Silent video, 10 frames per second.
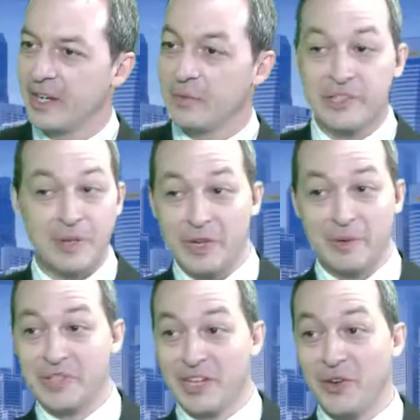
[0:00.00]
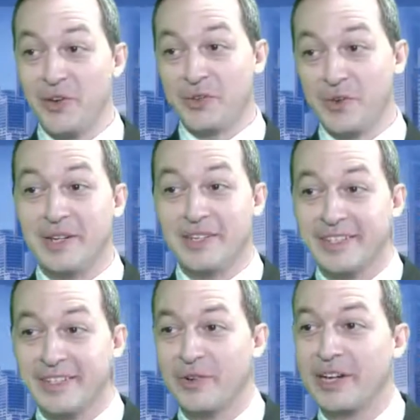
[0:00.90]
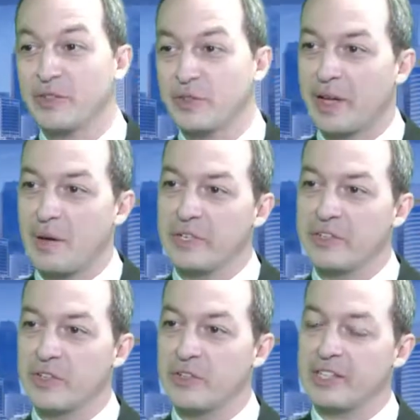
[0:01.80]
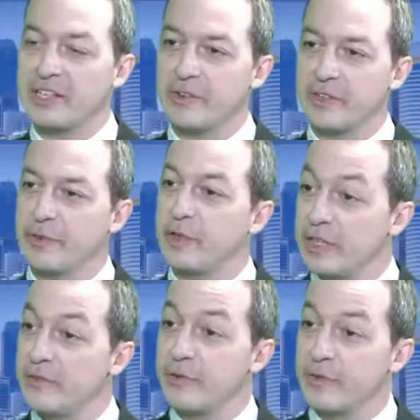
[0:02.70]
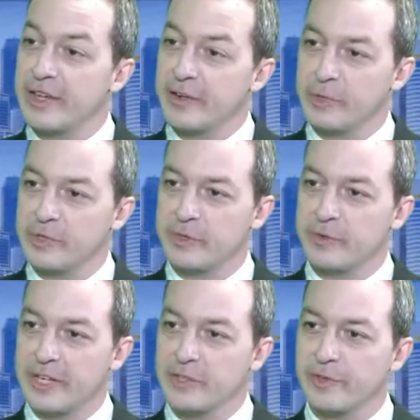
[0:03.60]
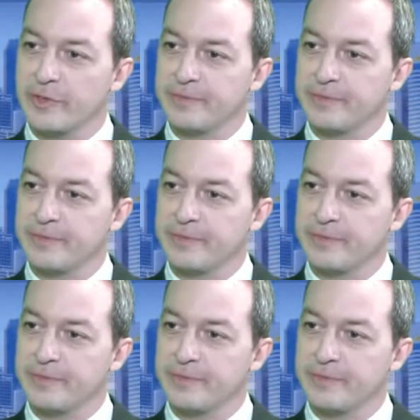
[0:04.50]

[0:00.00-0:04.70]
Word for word: which sometimes they don't, right? Uh, directors of companies don't declare a dividend even if they have positive cash flow.